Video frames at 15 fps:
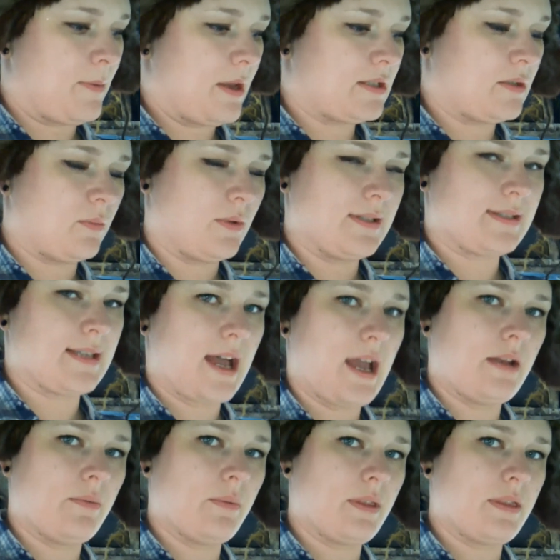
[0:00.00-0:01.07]
painted one
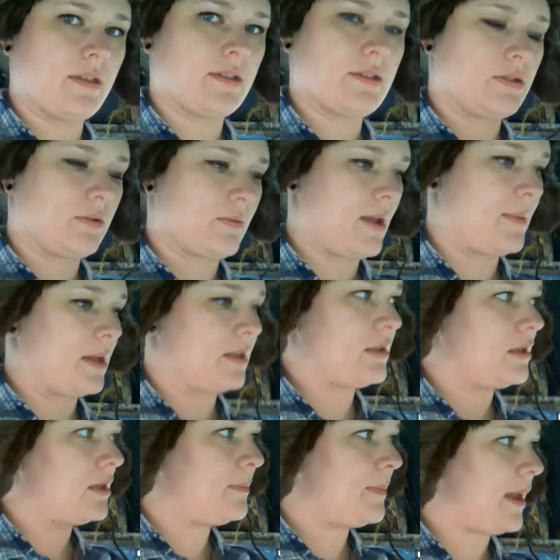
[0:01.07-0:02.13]
side with the ceramic
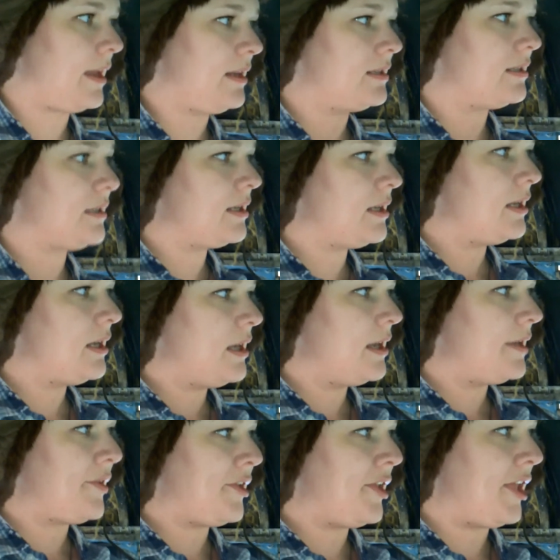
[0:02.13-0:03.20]
paint,
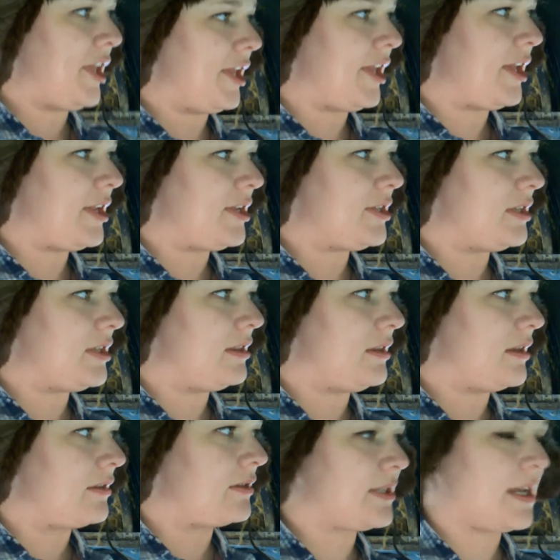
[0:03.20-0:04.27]
and
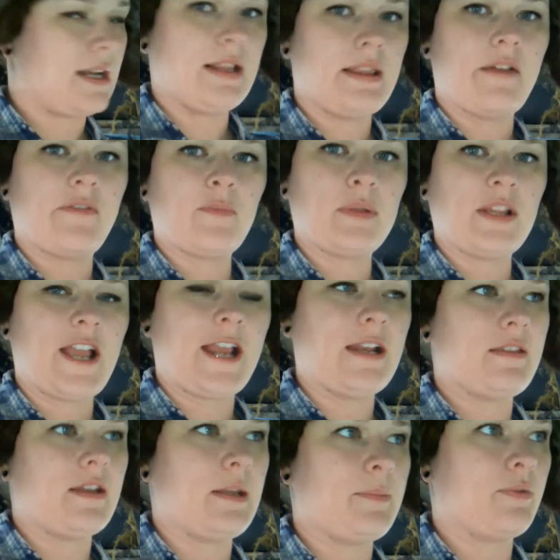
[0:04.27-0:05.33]
the other side he left
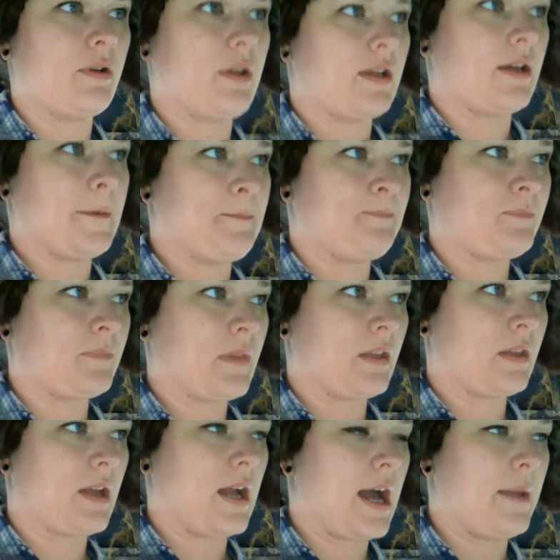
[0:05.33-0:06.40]
plain, and then he put a
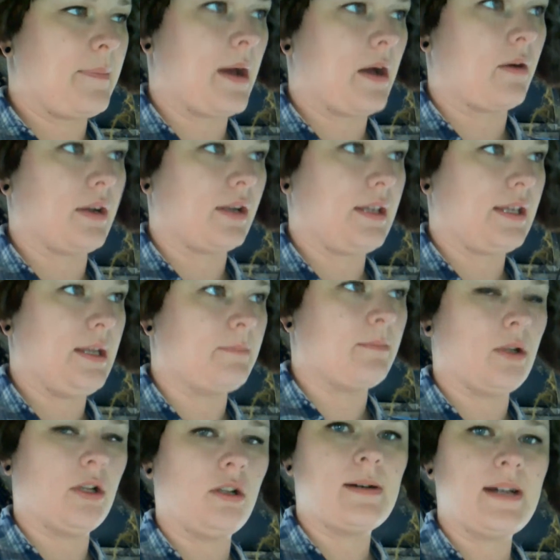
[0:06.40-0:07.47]
high power heat
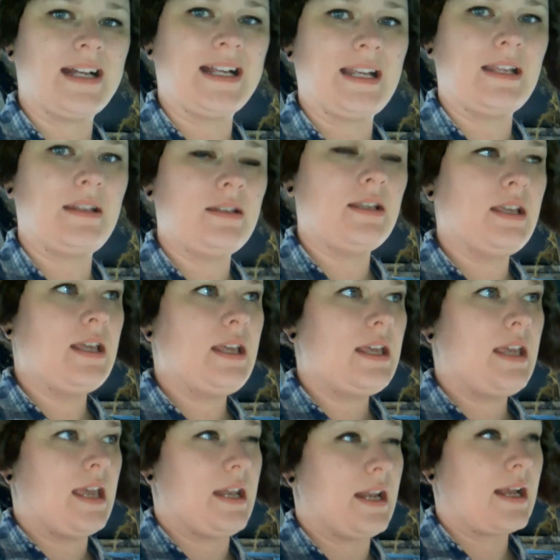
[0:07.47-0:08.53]
bulb on it,
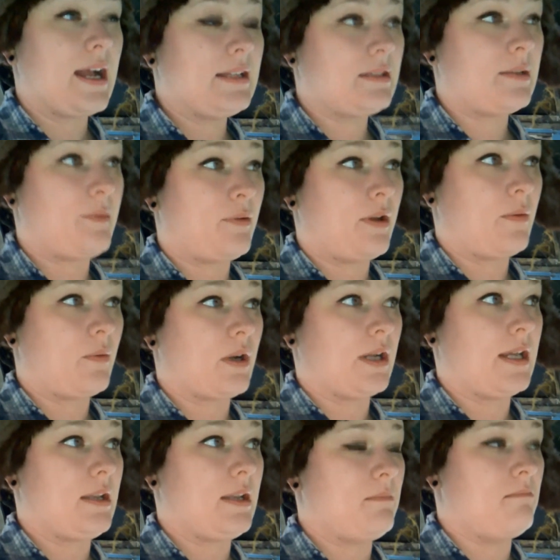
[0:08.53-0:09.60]
and it got to the point
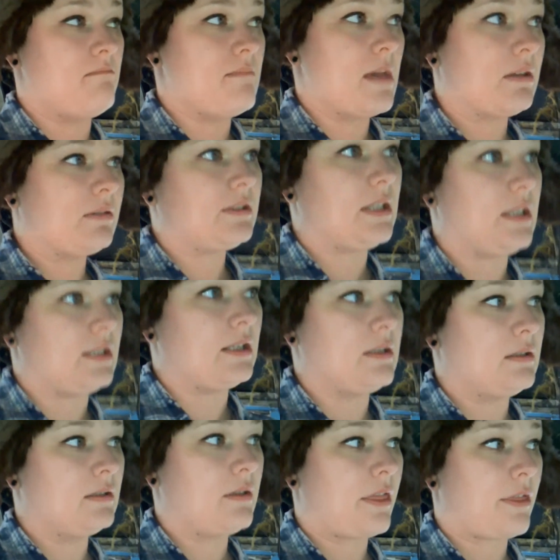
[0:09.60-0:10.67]
where it melted
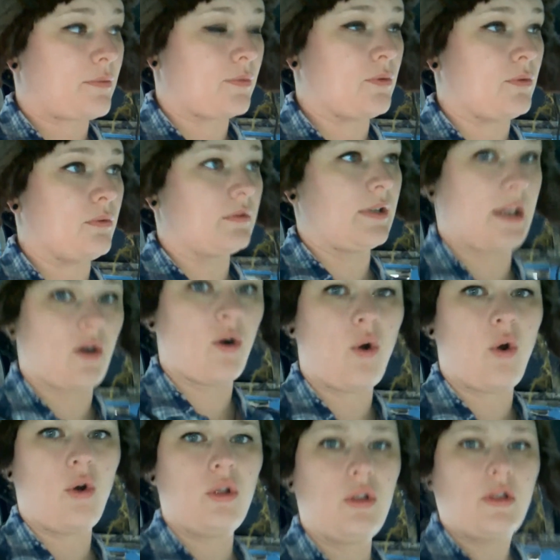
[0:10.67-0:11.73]
through, like a
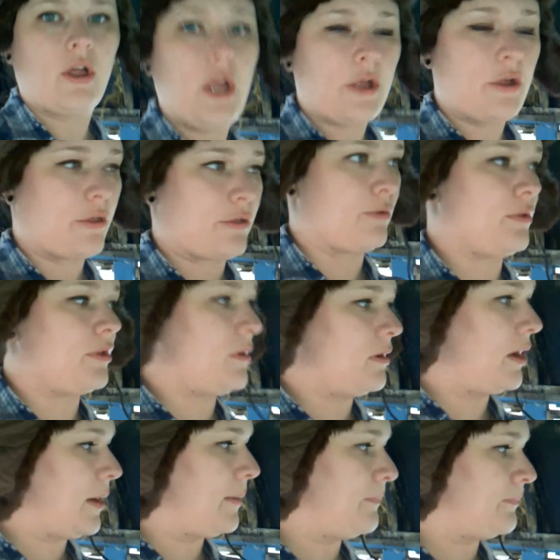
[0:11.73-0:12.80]
hole through
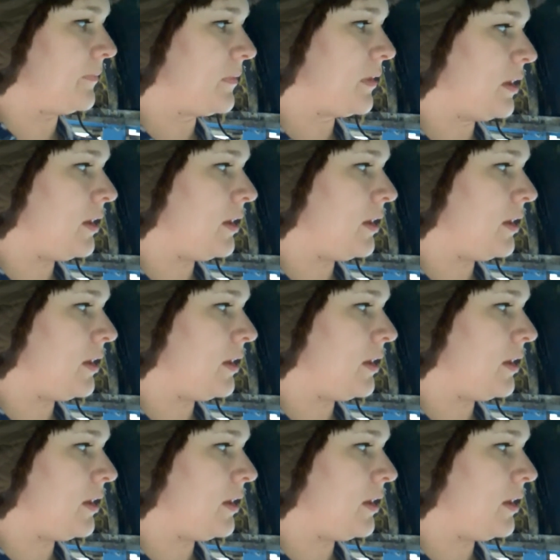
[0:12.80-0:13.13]
the